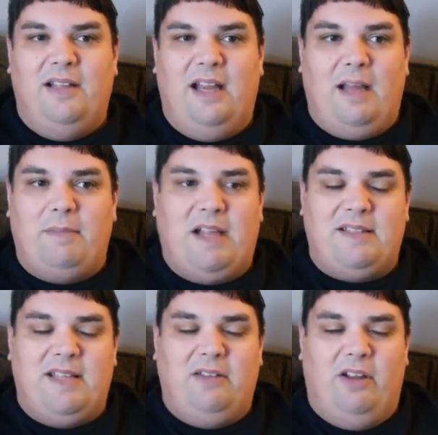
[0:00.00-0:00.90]
And I'm not
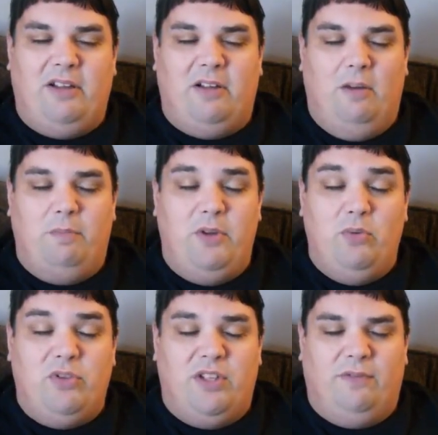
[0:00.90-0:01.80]
saying like
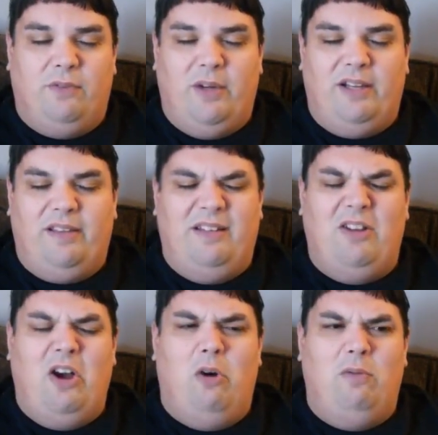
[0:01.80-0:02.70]
abusive or anything.
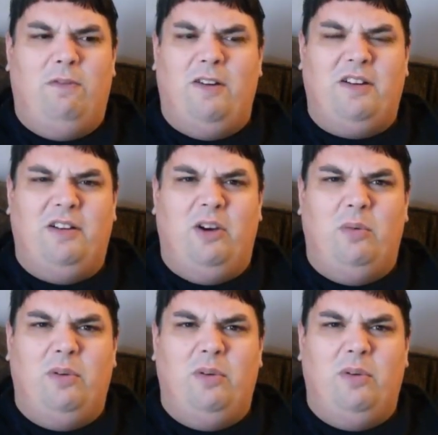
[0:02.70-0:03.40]
No, fuck no.